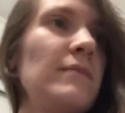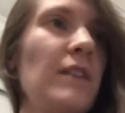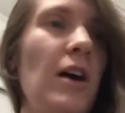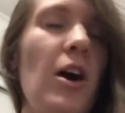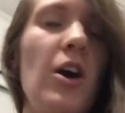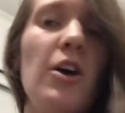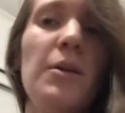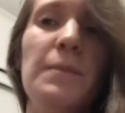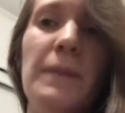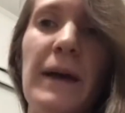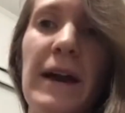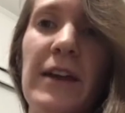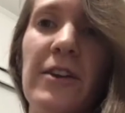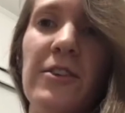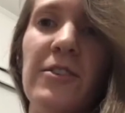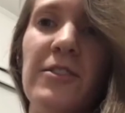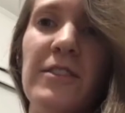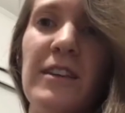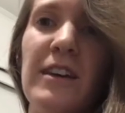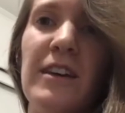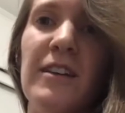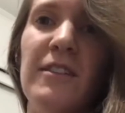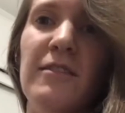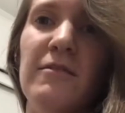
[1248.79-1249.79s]
are better
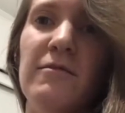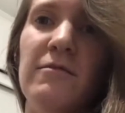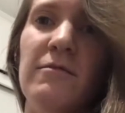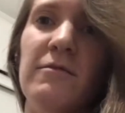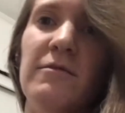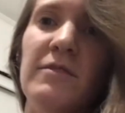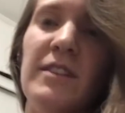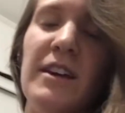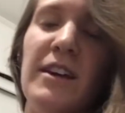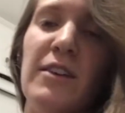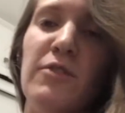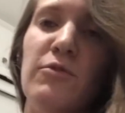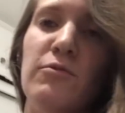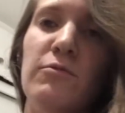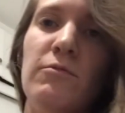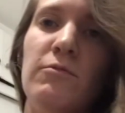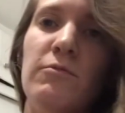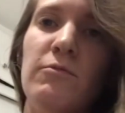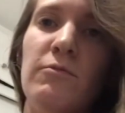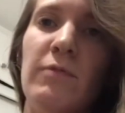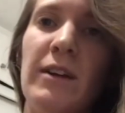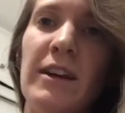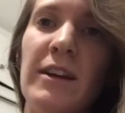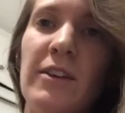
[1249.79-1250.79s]
than,
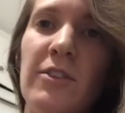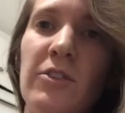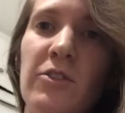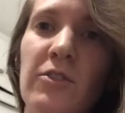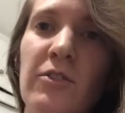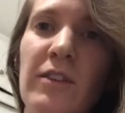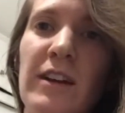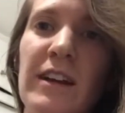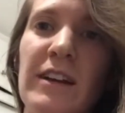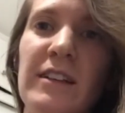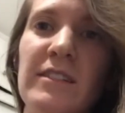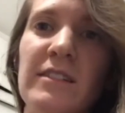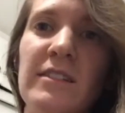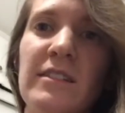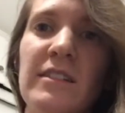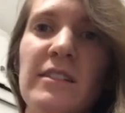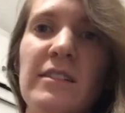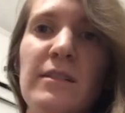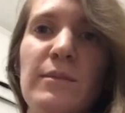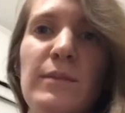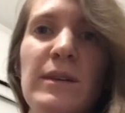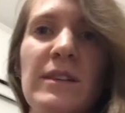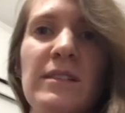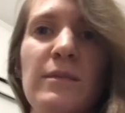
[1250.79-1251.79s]
than regular grains
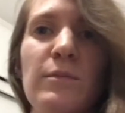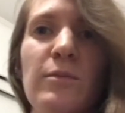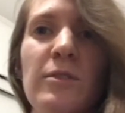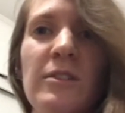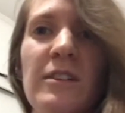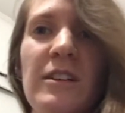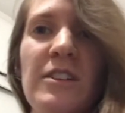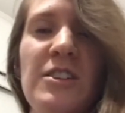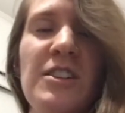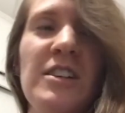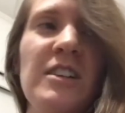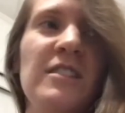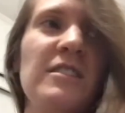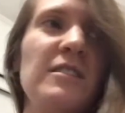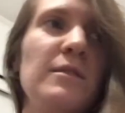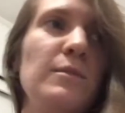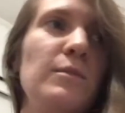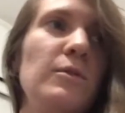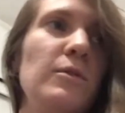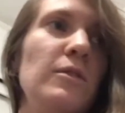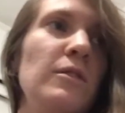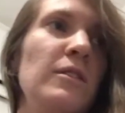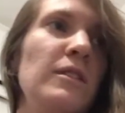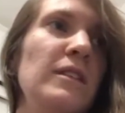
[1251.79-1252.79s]
because it makes it more
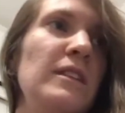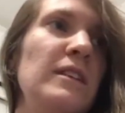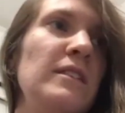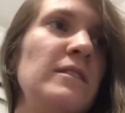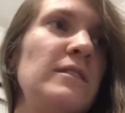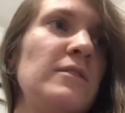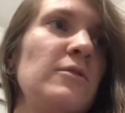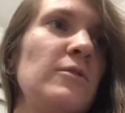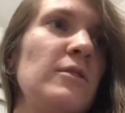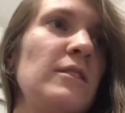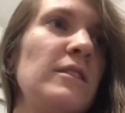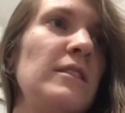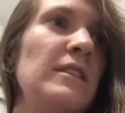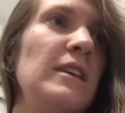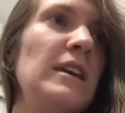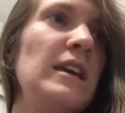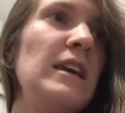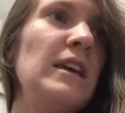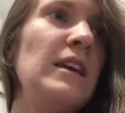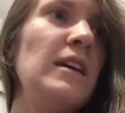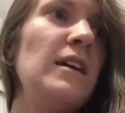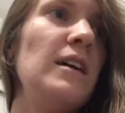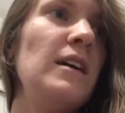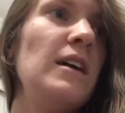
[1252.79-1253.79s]
digestible and that sort of
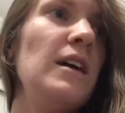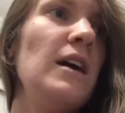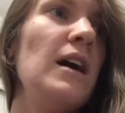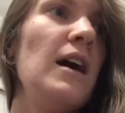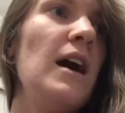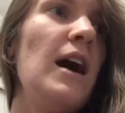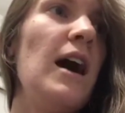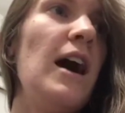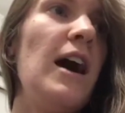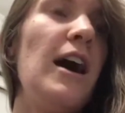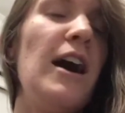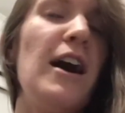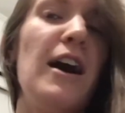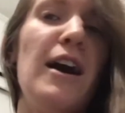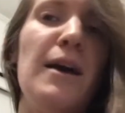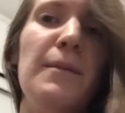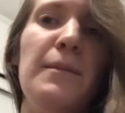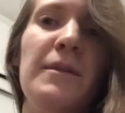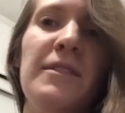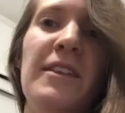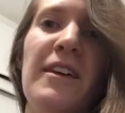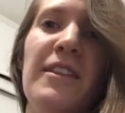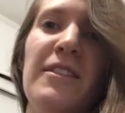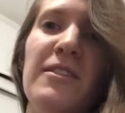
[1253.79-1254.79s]
thing. Um,
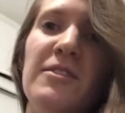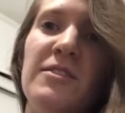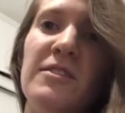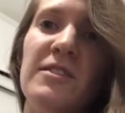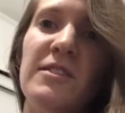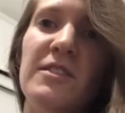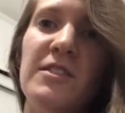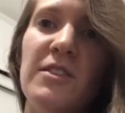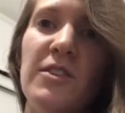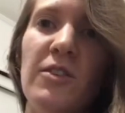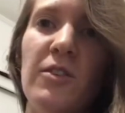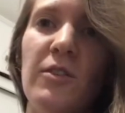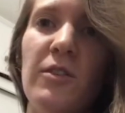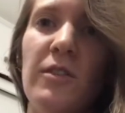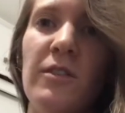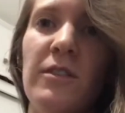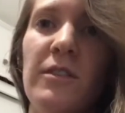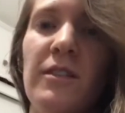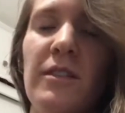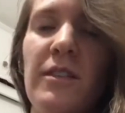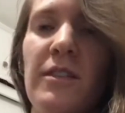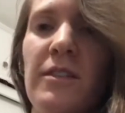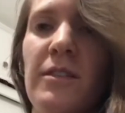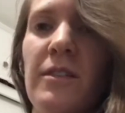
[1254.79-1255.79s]
but then there's
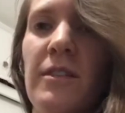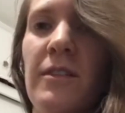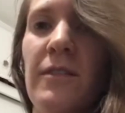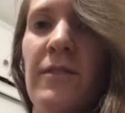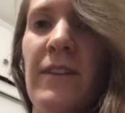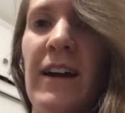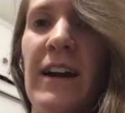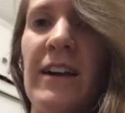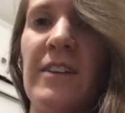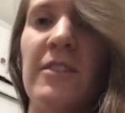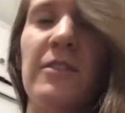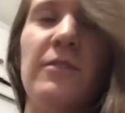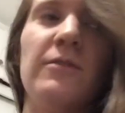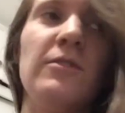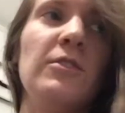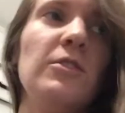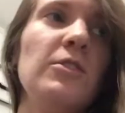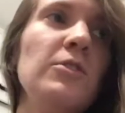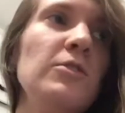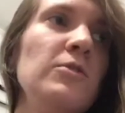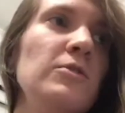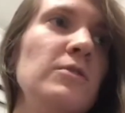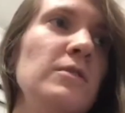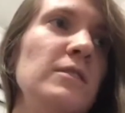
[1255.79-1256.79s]
still the, the factor of
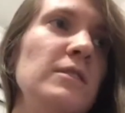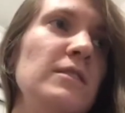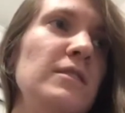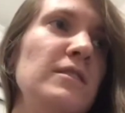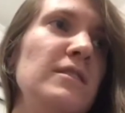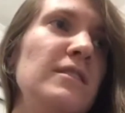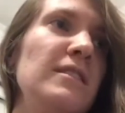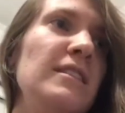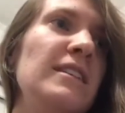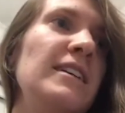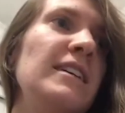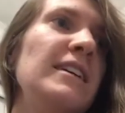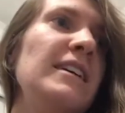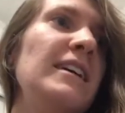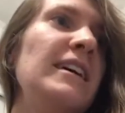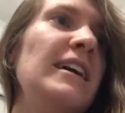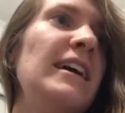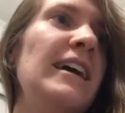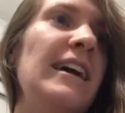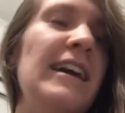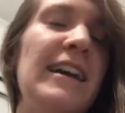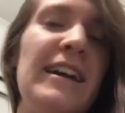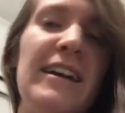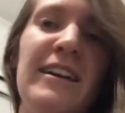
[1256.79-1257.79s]
gluten
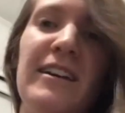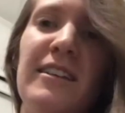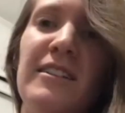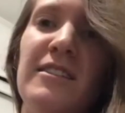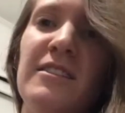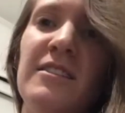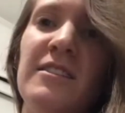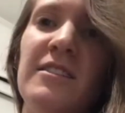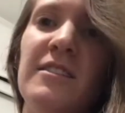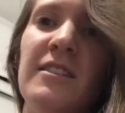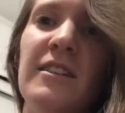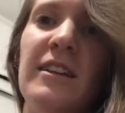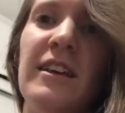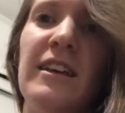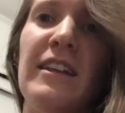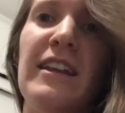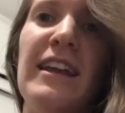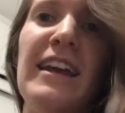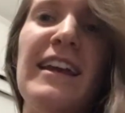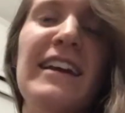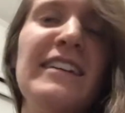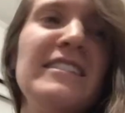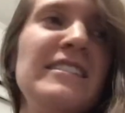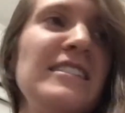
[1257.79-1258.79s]
and, again,
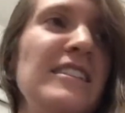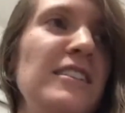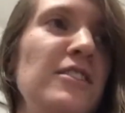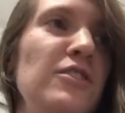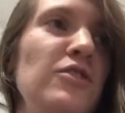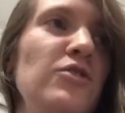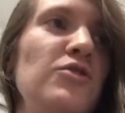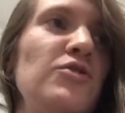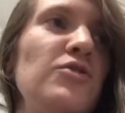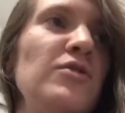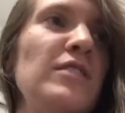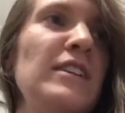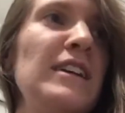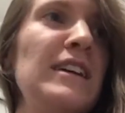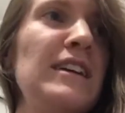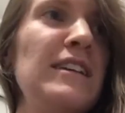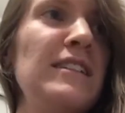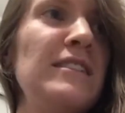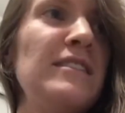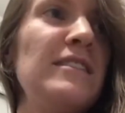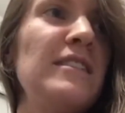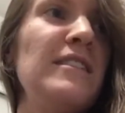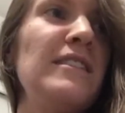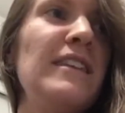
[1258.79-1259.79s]

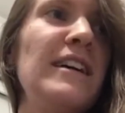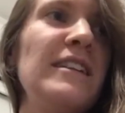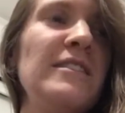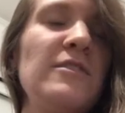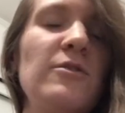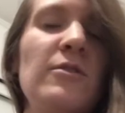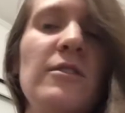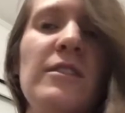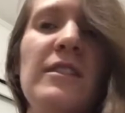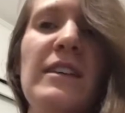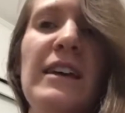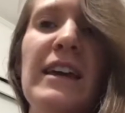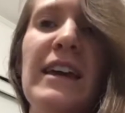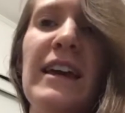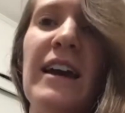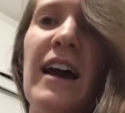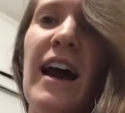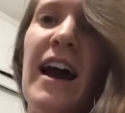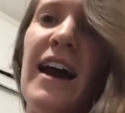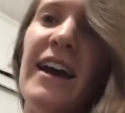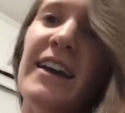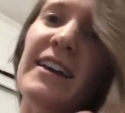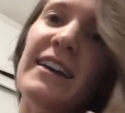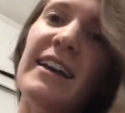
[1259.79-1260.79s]
anti-nutrients and that sort of thing.
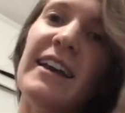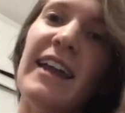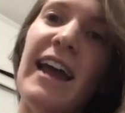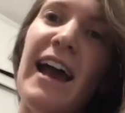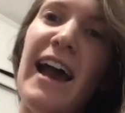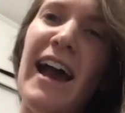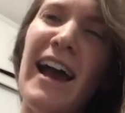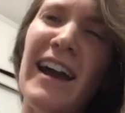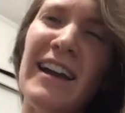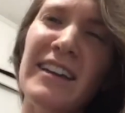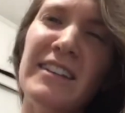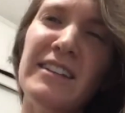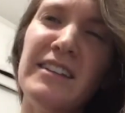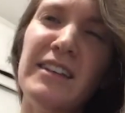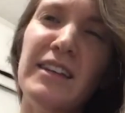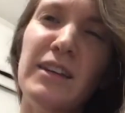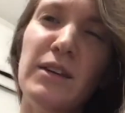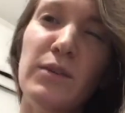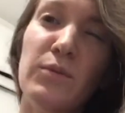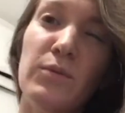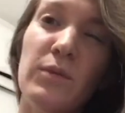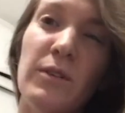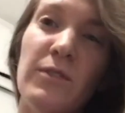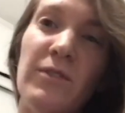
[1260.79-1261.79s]
I get
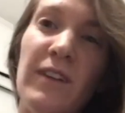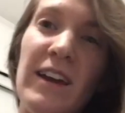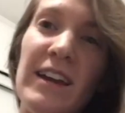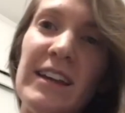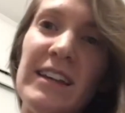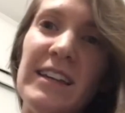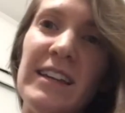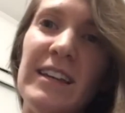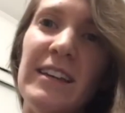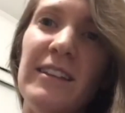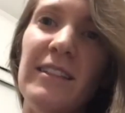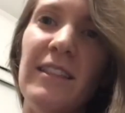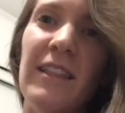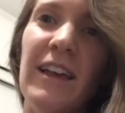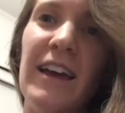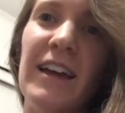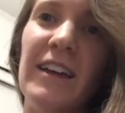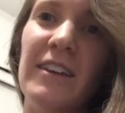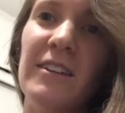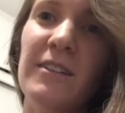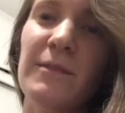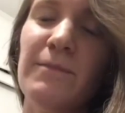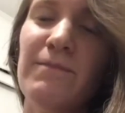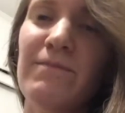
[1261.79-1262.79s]
acne if I eat,
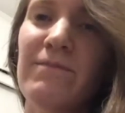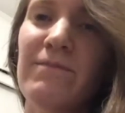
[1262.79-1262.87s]
like,